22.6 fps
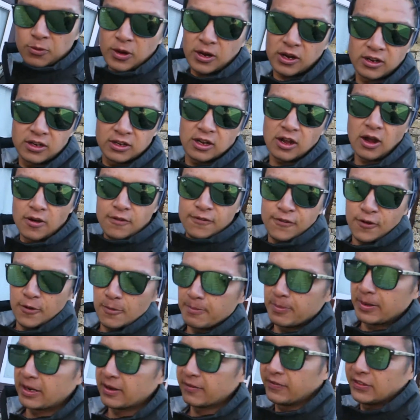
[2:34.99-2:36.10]
We're gonna go for a
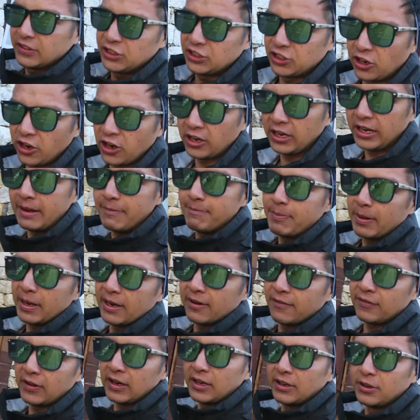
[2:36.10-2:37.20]
bit of a journey, a bit
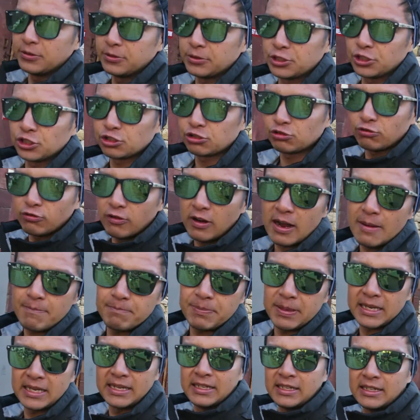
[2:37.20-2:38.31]
of a little trip,
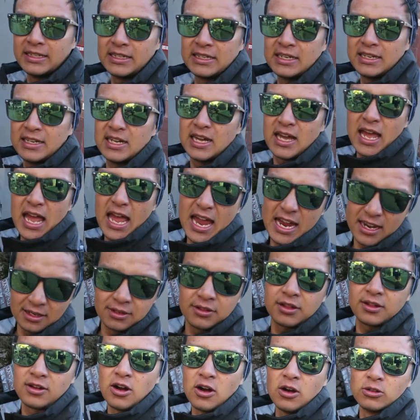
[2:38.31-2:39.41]
and
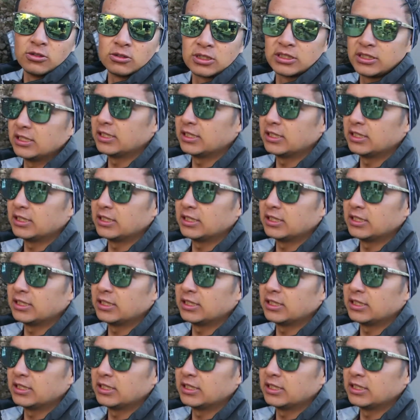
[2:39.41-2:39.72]
it's cold.